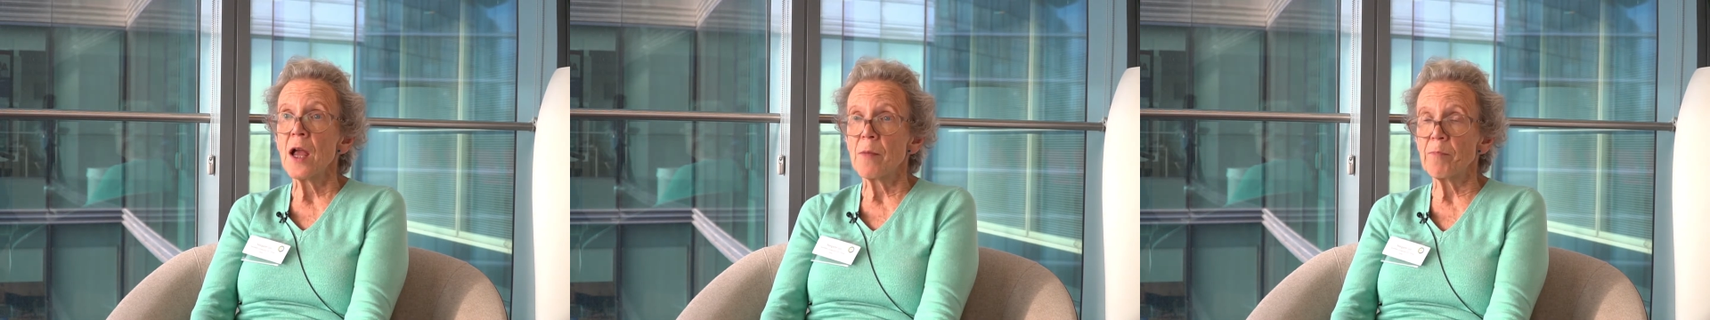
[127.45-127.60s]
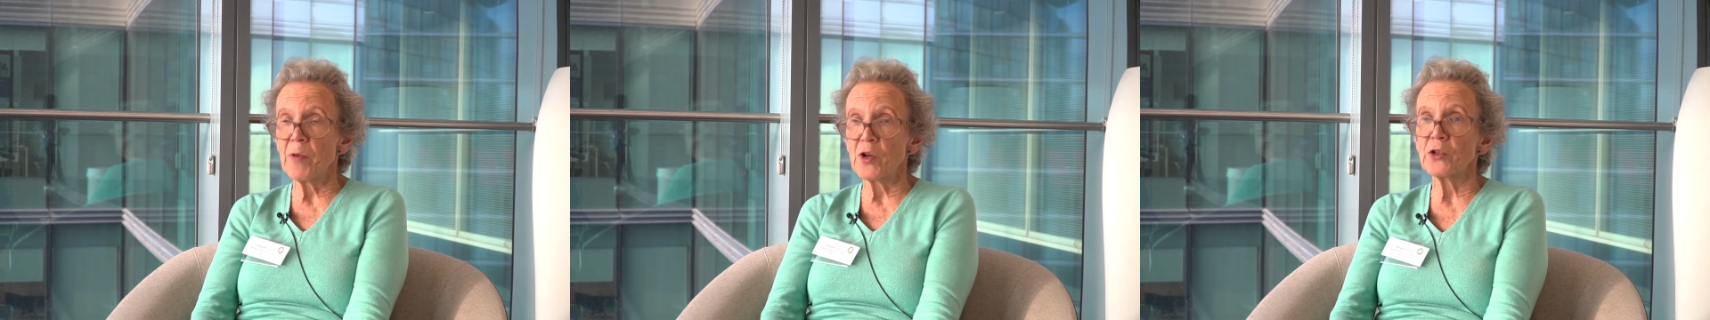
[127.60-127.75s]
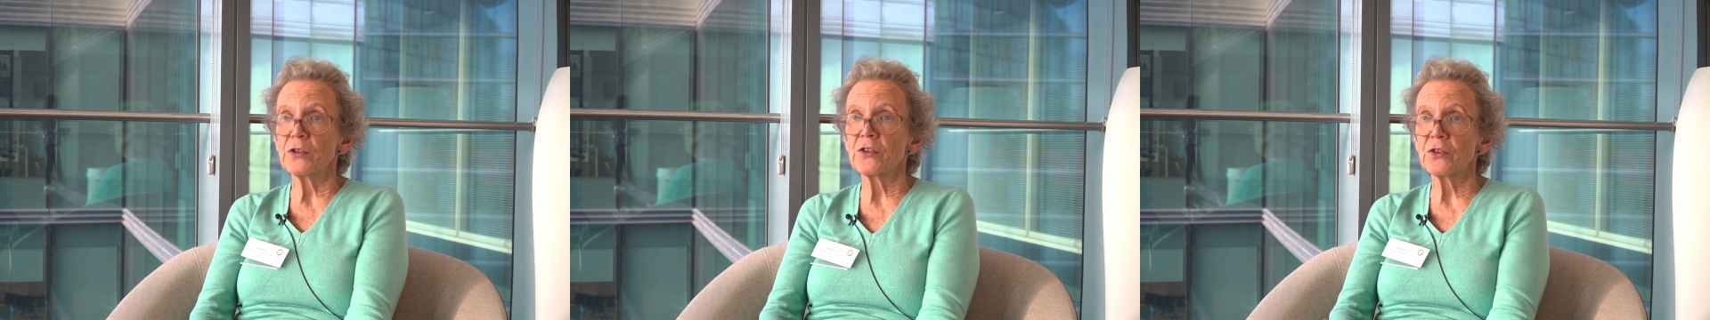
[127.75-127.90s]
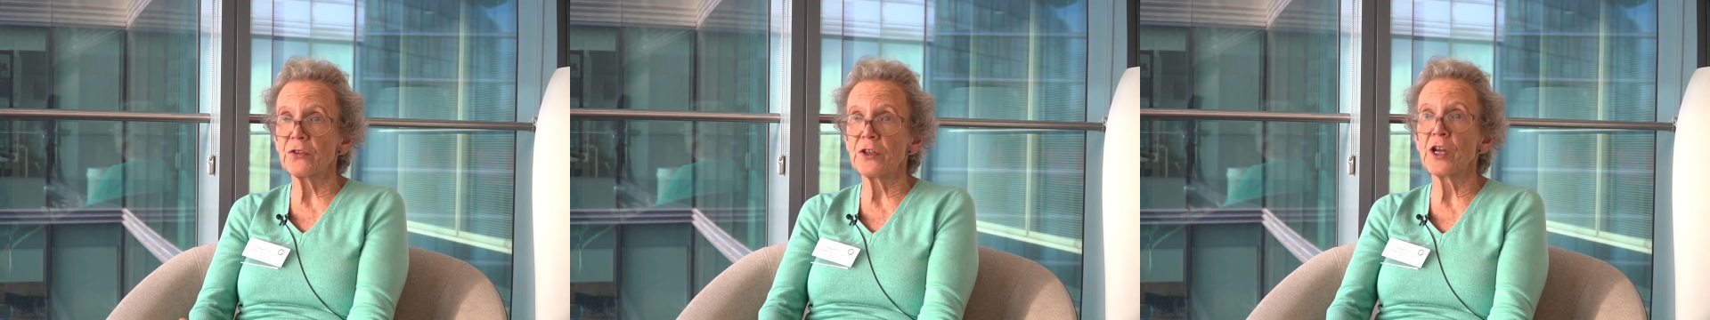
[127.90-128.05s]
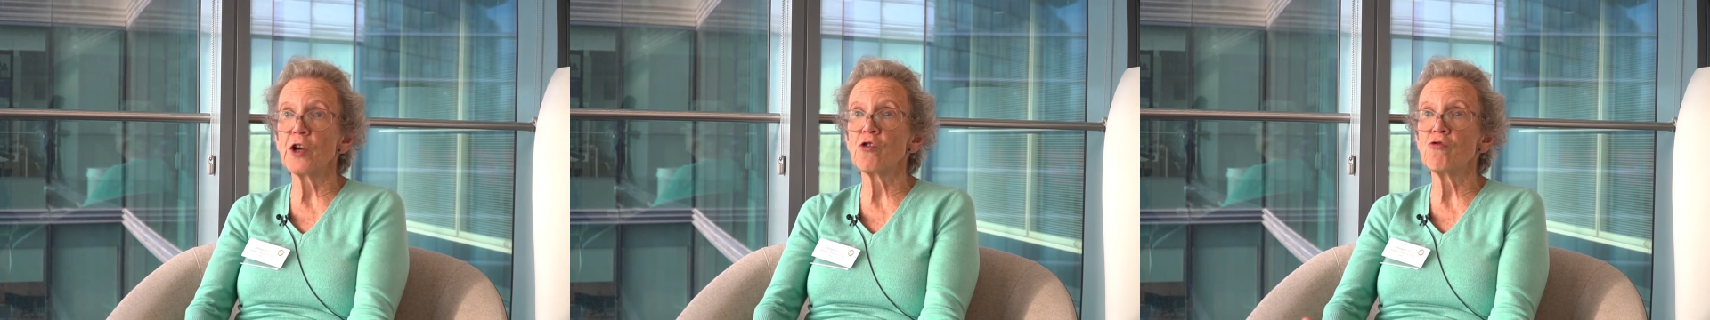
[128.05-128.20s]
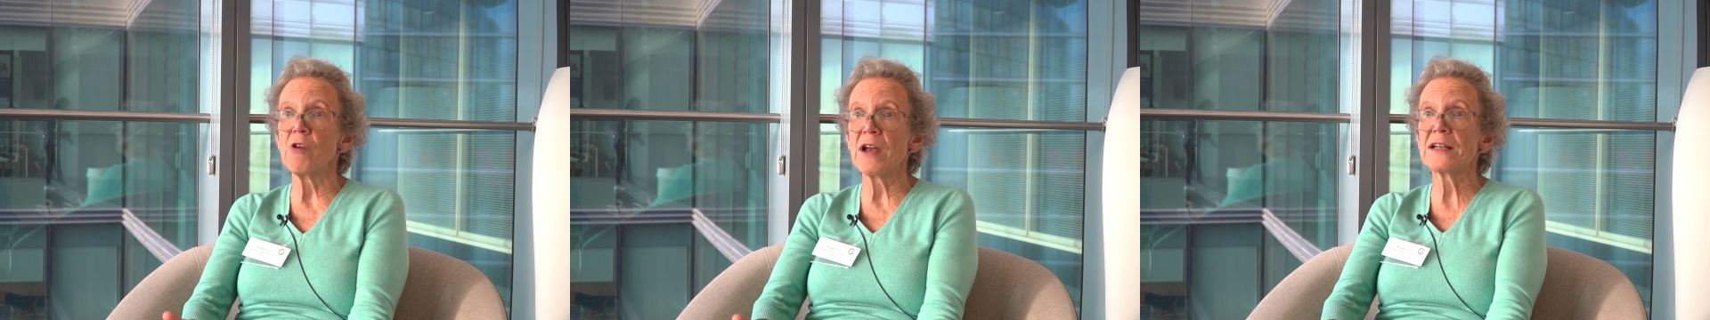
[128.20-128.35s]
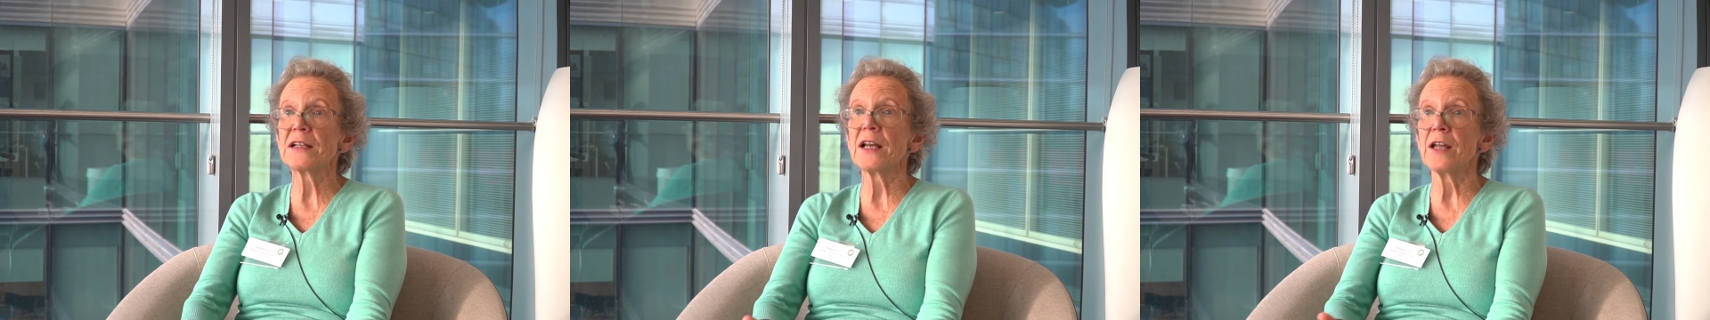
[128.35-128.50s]
but they are
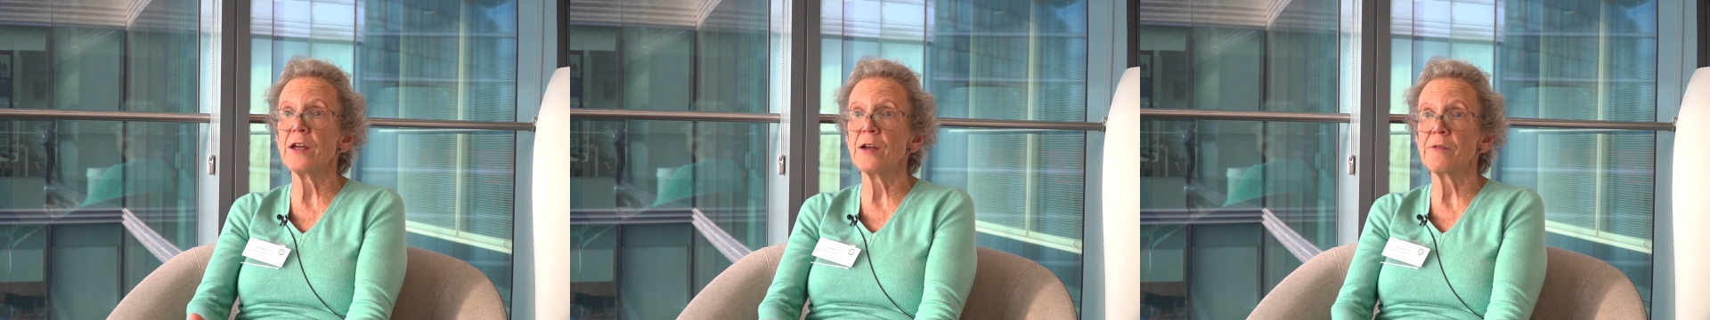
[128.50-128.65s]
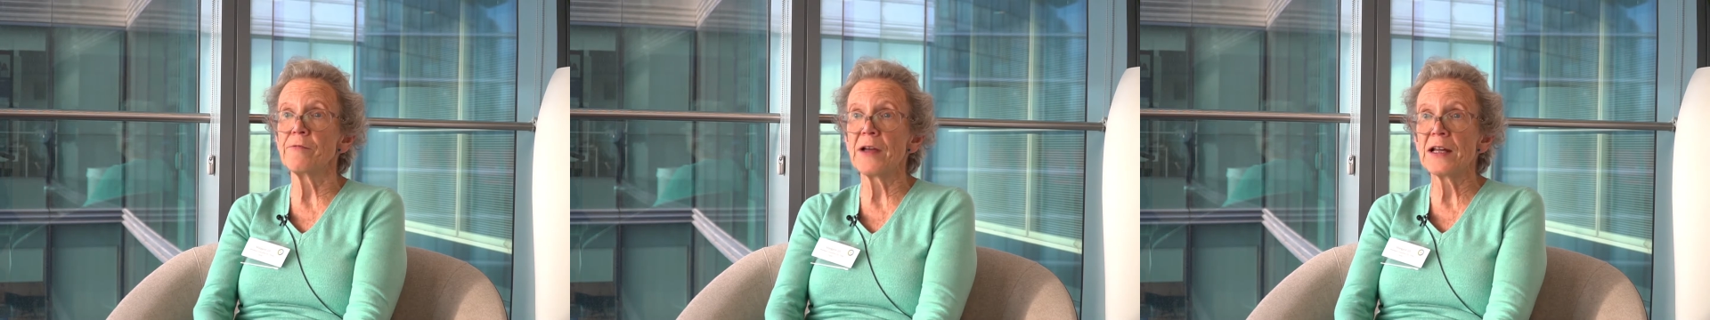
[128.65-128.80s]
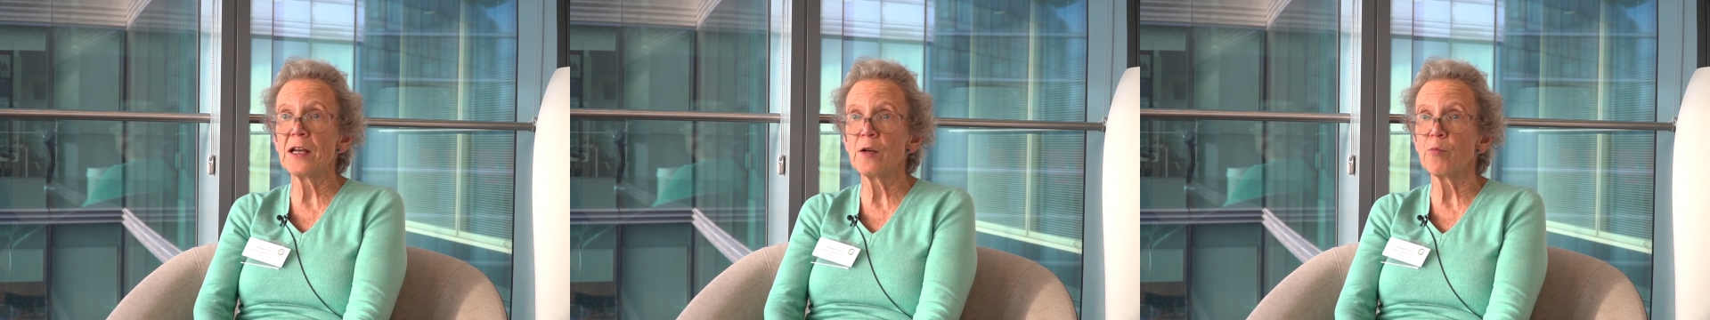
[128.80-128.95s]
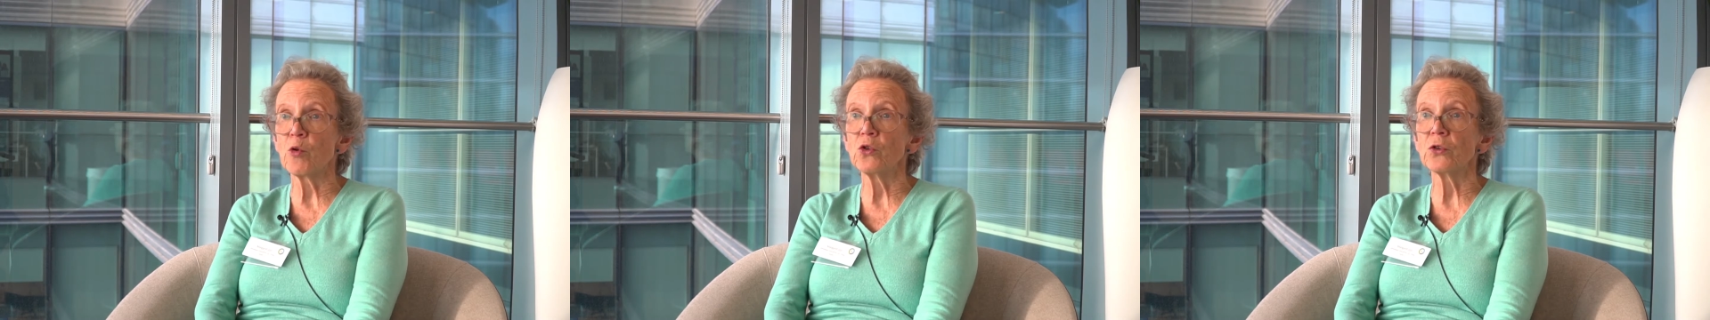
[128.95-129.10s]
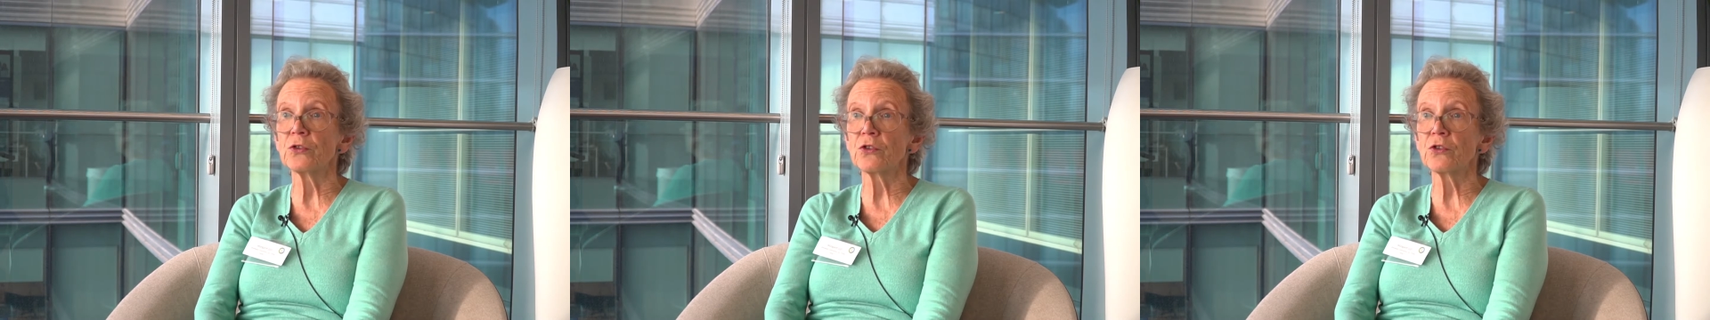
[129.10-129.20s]
readily available